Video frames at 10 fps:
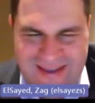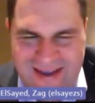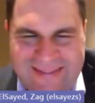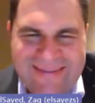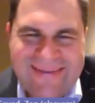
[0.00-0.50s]

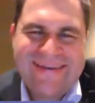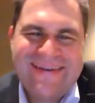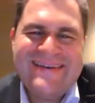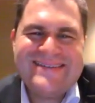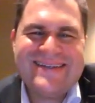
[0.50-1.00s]
Done.
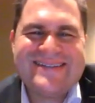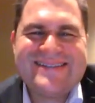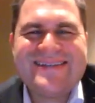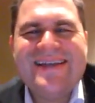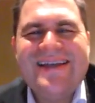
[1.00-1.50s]
That's
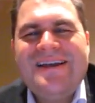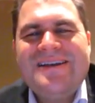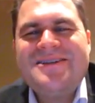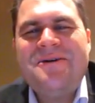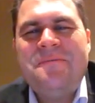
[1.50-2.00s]
it.
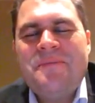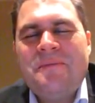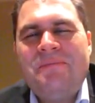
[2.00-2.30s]
So